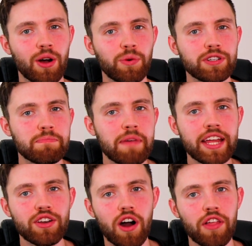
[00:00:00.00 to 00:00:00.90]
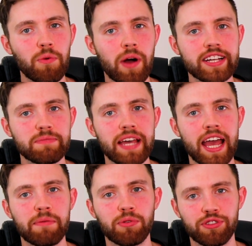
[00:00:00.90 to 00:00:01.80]
which may not otherwise be
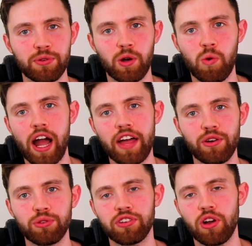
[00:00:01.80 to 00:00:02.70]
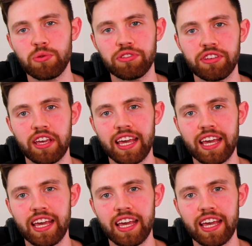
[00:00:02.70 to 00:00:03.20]
able to acquire those loans,